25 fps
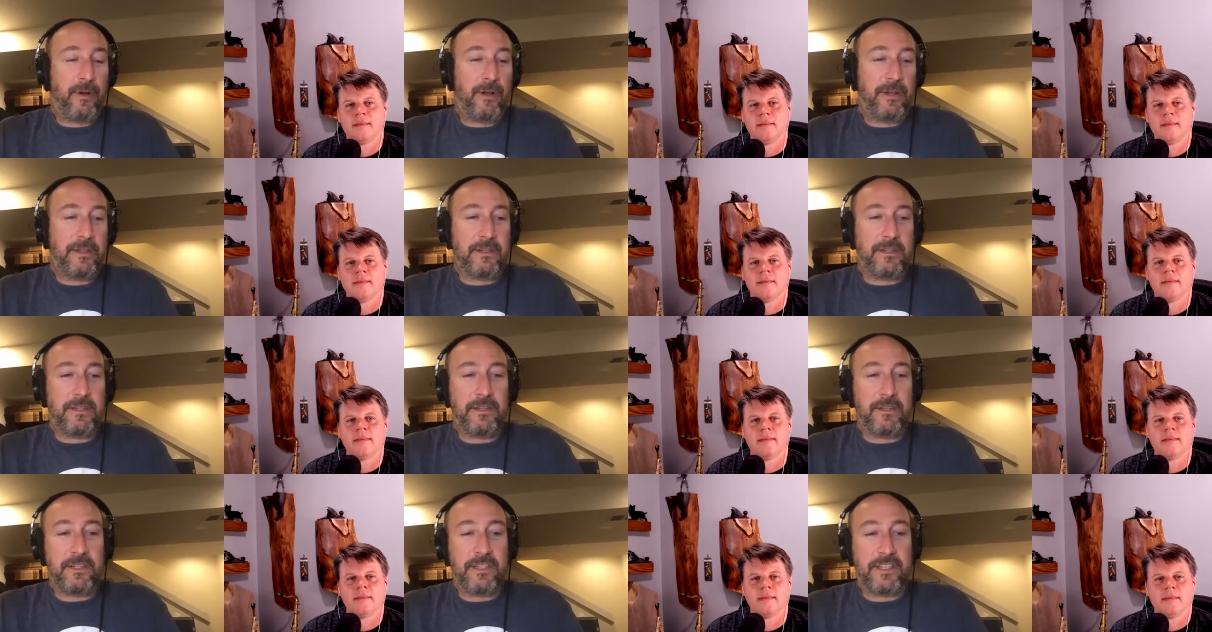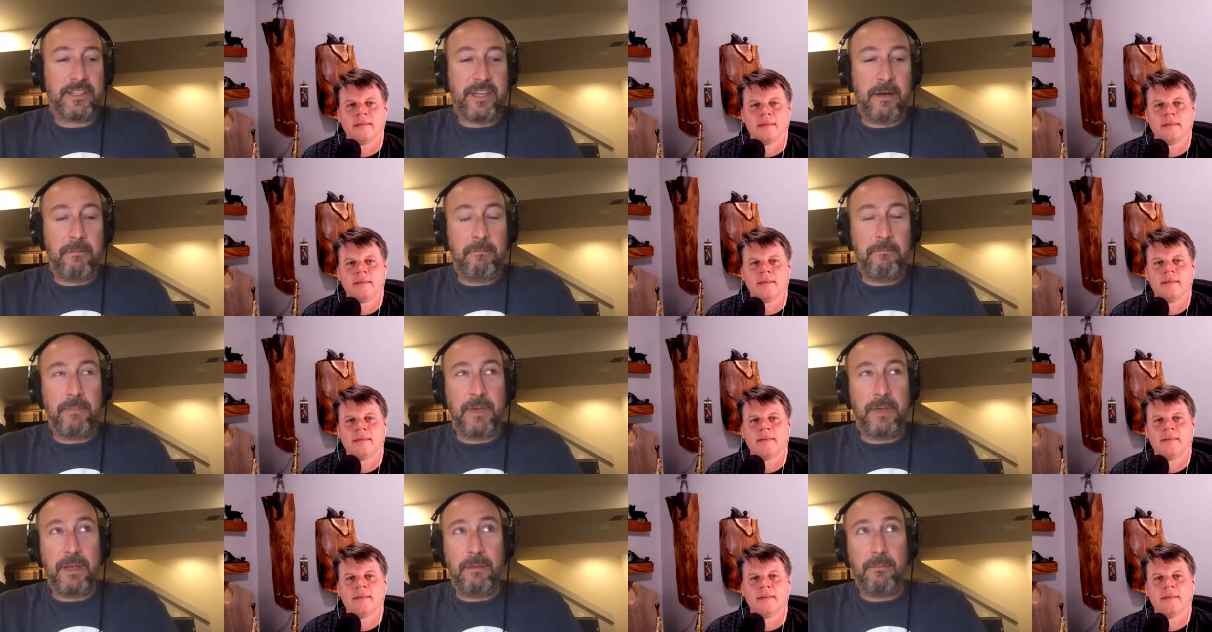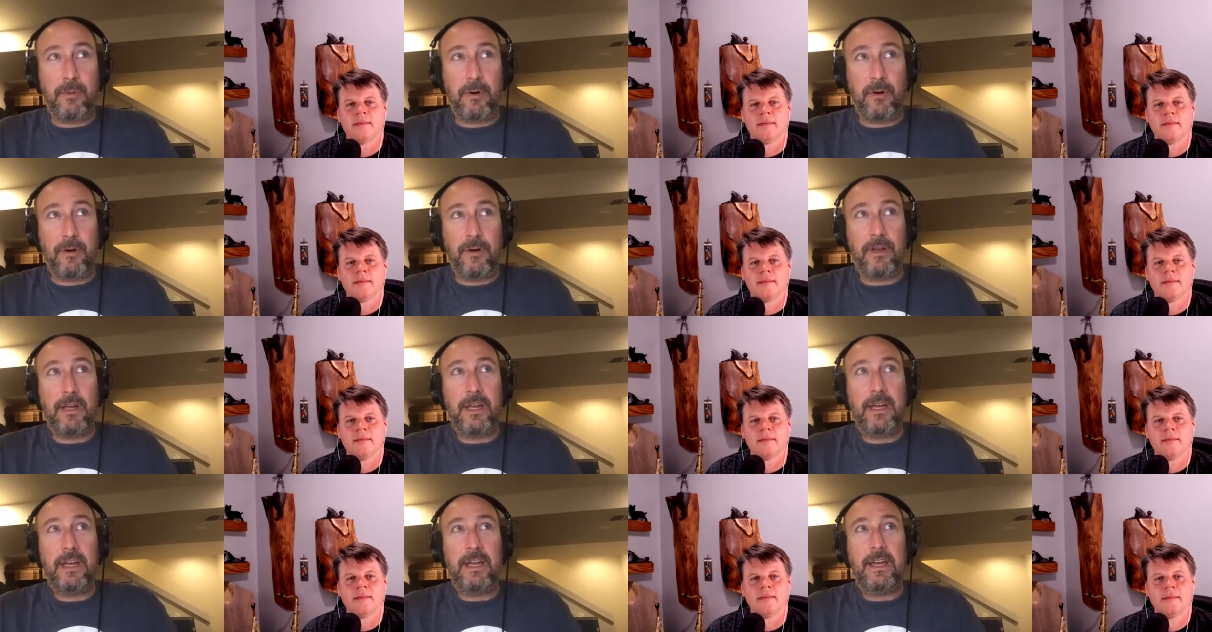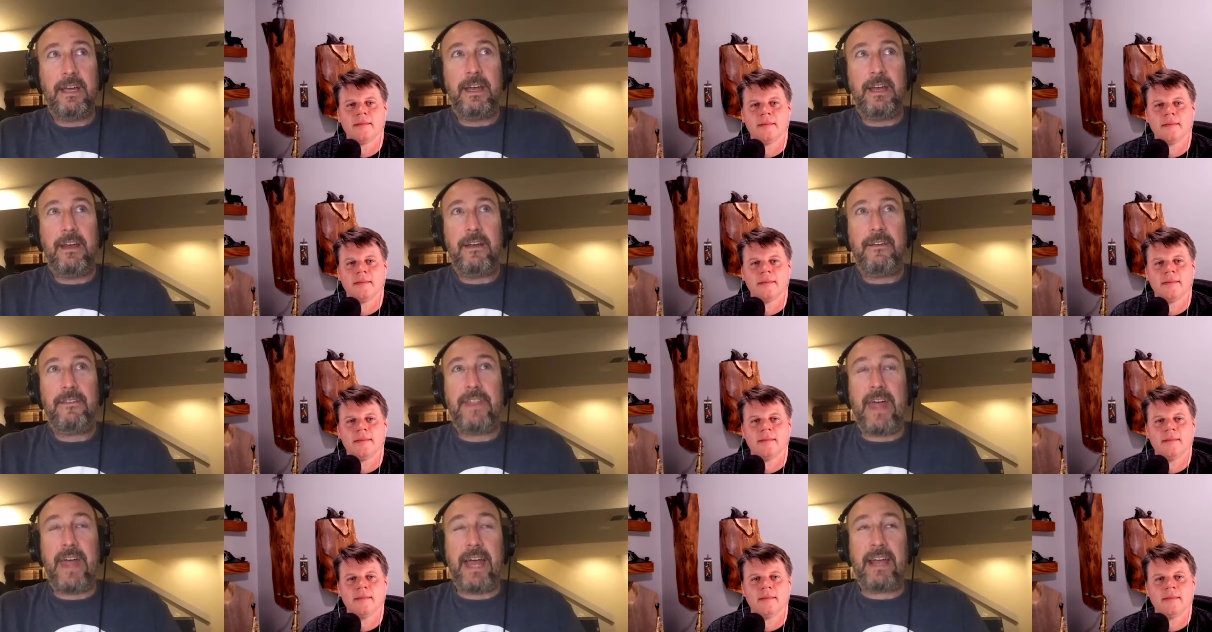Speaker 1: And to some people,
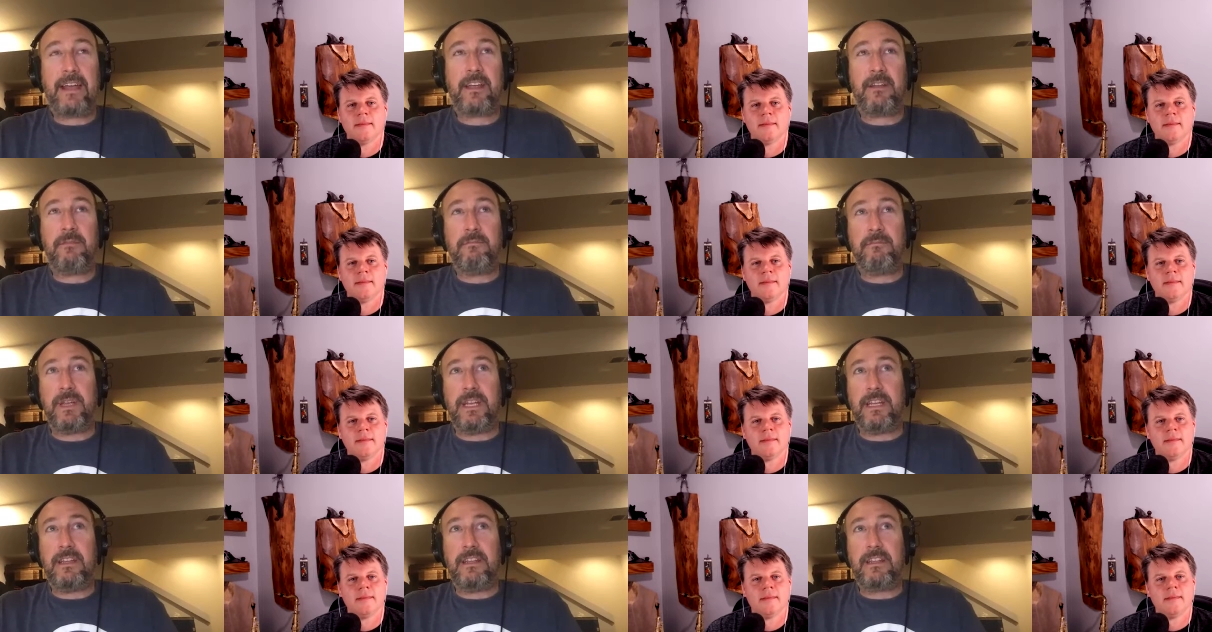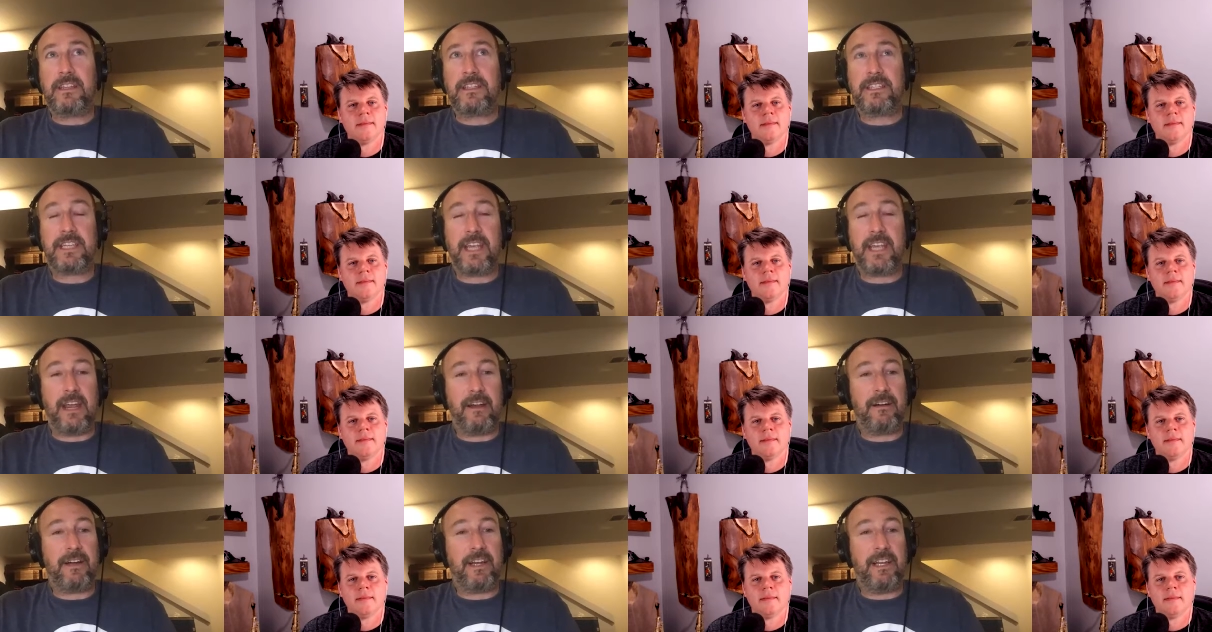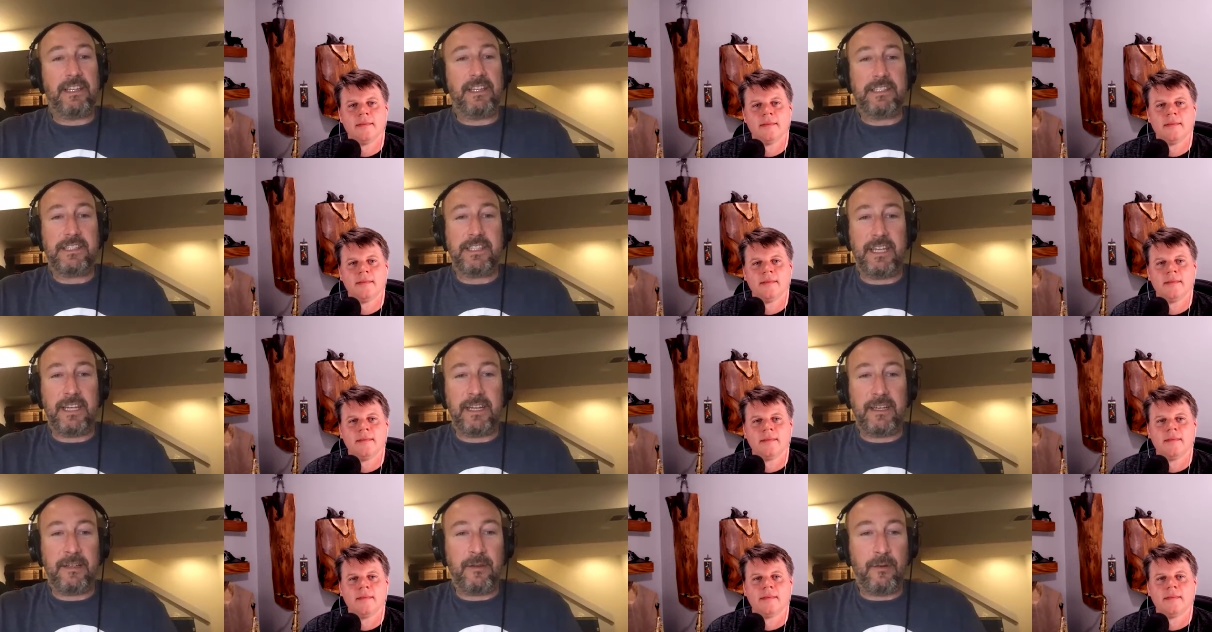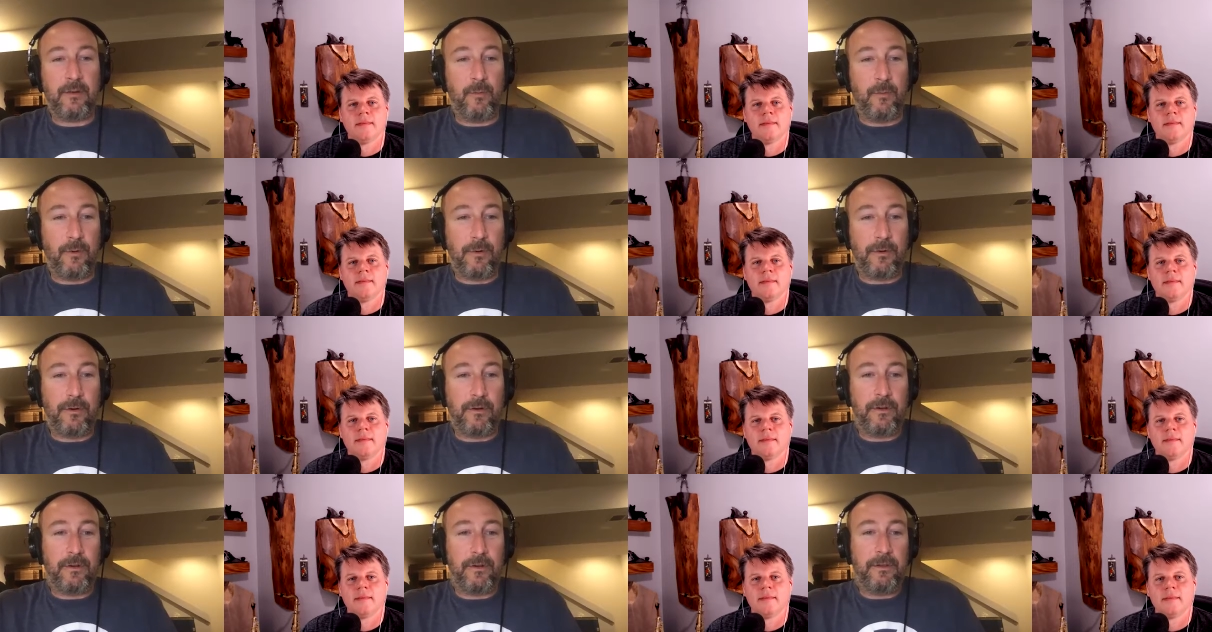that can be the scariest thing in the
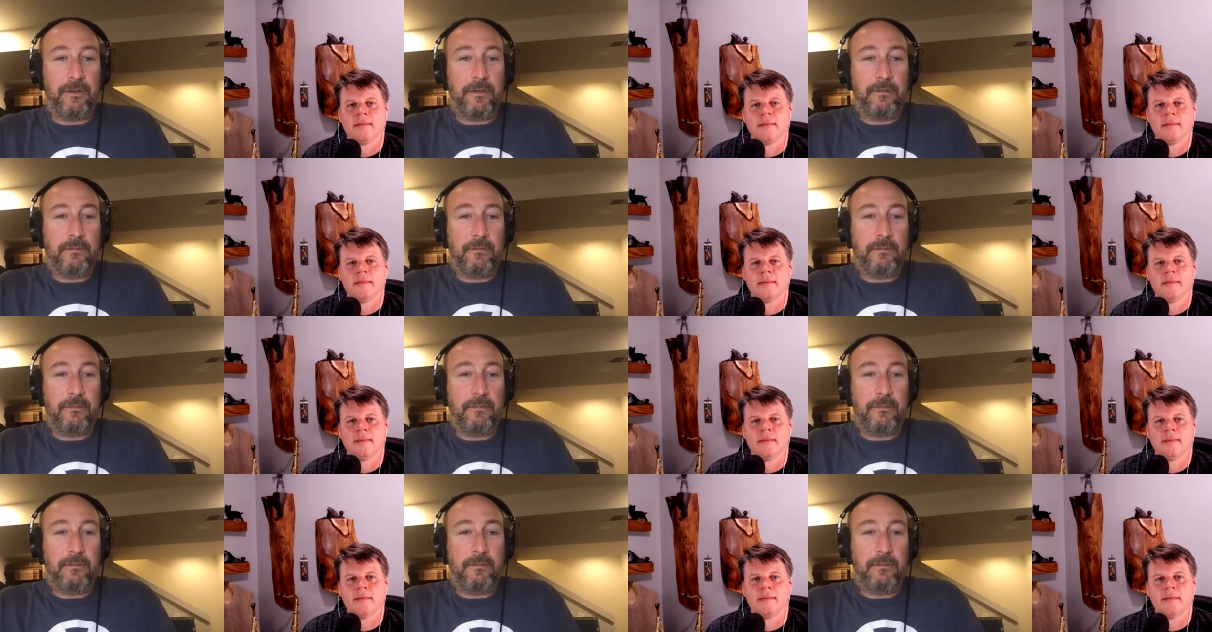world